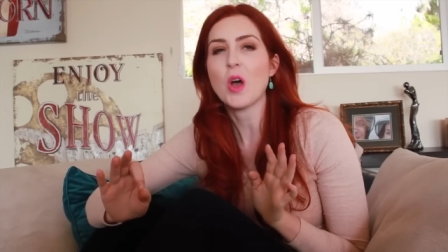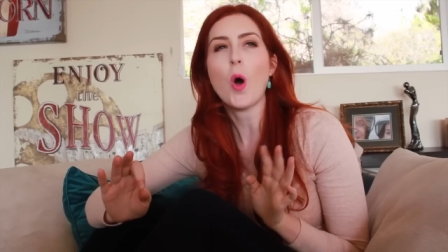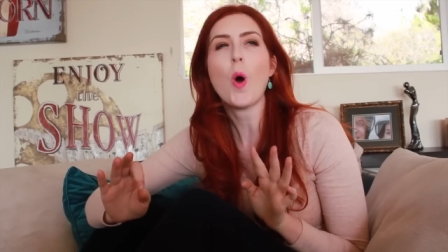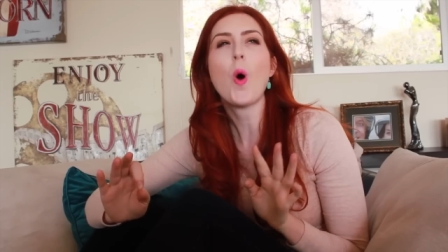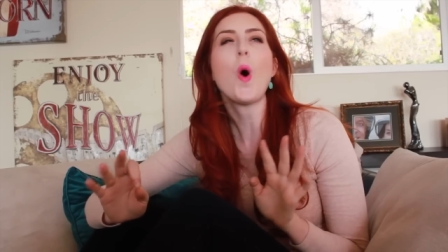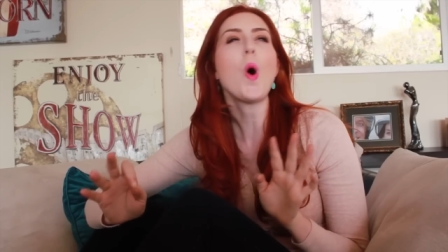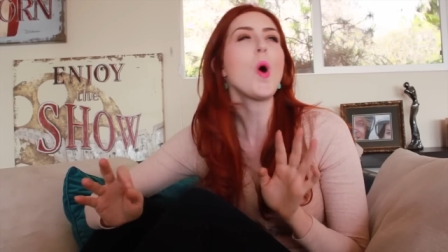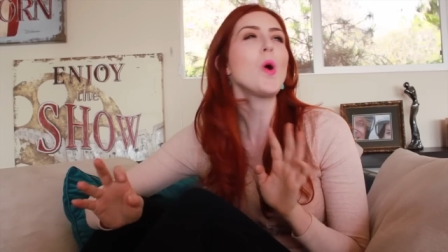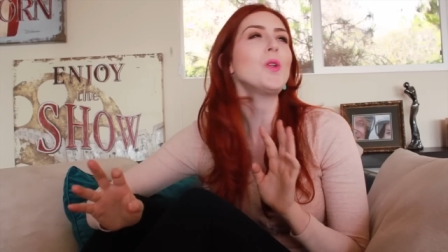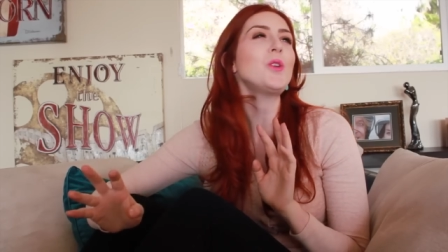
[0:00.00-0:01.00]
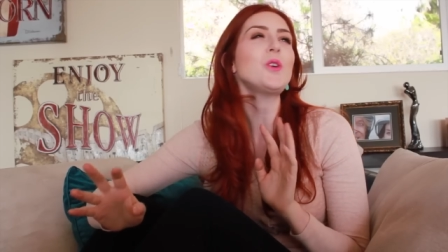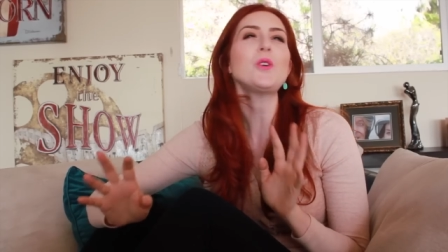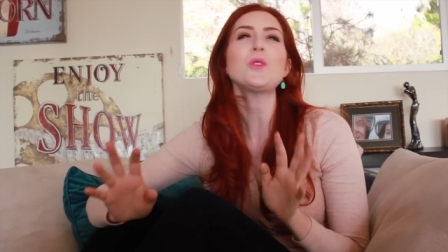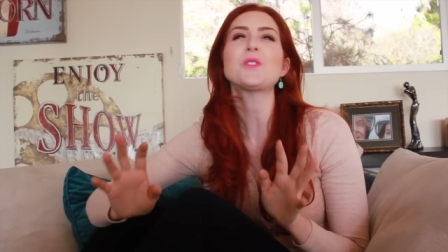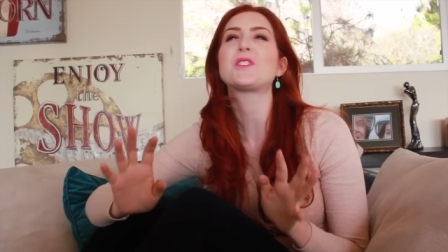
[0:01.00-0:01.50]
a whole
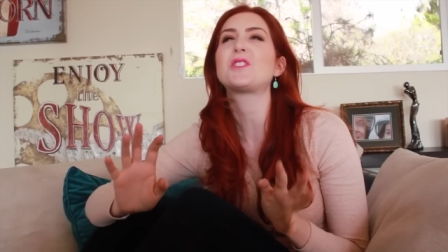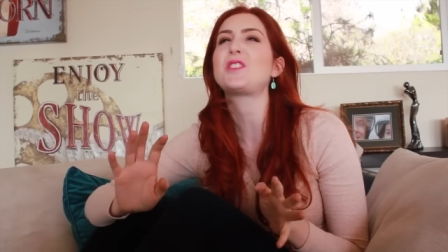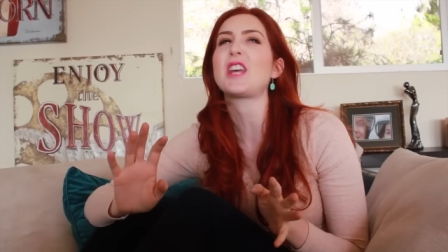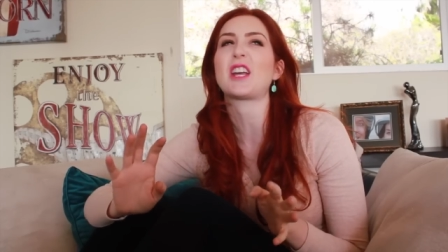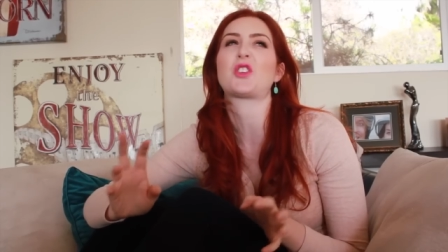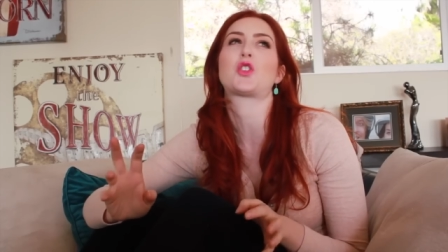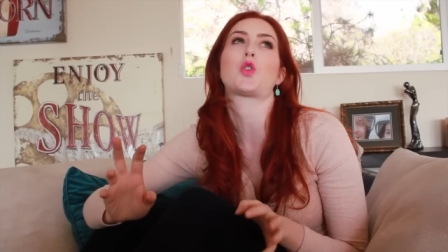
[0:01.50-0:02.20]
new sick,